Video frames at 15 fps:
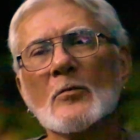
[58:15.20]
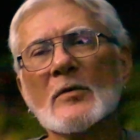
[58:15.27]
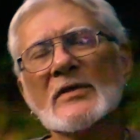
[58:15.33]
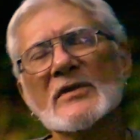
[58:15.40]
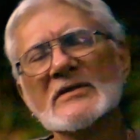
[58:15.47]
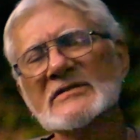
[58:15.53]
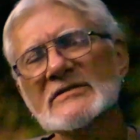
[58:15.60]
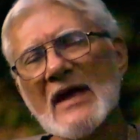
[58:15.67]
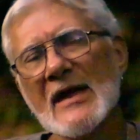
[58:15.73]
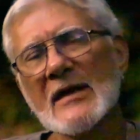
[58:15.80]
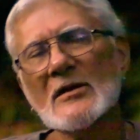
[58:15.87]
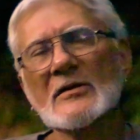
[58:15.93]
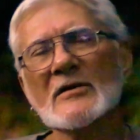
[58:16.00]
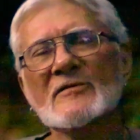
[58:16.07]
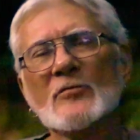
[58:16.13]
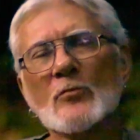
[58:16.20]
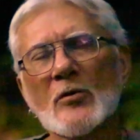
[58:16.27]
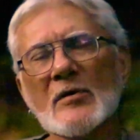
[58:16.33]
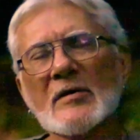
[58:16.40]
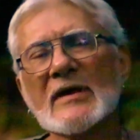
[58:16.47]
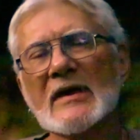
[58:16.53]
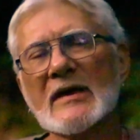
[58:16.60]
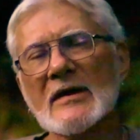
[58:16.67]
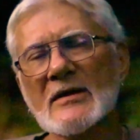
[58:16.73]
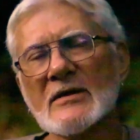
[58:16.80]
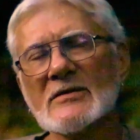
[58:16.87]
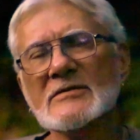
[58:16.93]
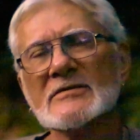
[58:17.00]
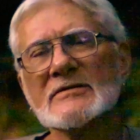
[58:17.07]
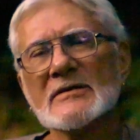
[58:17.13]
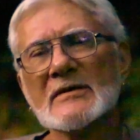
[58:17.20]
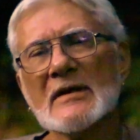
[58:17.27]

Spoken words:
When the cycle of work ends,